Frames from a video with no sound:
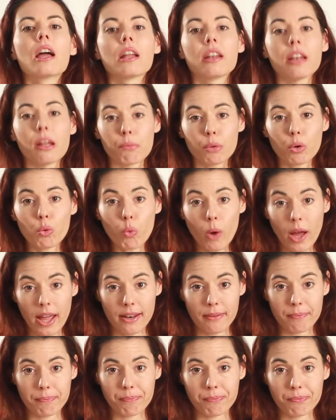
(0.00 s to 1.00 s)
Number 1,
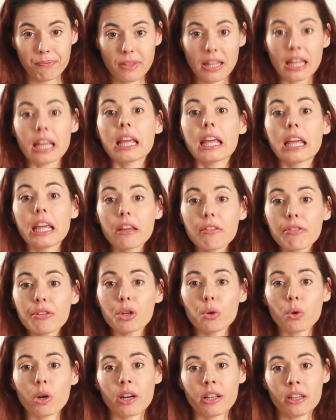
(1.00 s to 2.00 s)
if
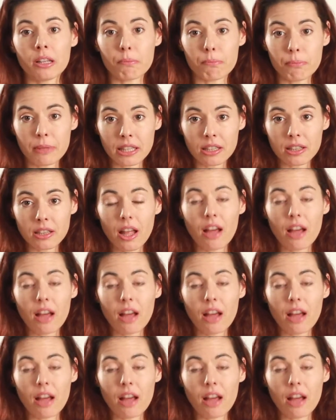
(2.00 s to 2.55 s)
you are in the middle